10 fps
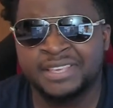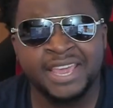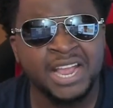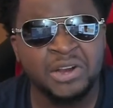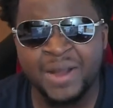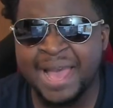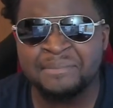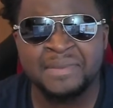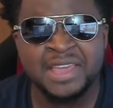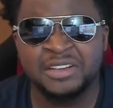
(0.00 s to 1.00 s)
Can't
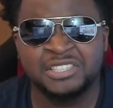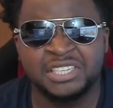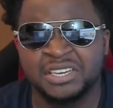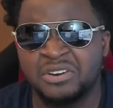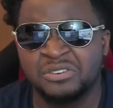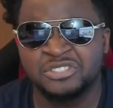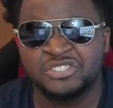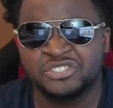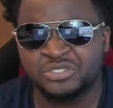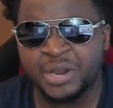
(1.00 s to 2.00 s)
rap, man. Your shit going
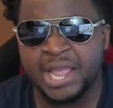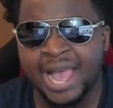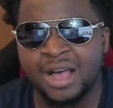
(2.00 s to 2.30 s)
straight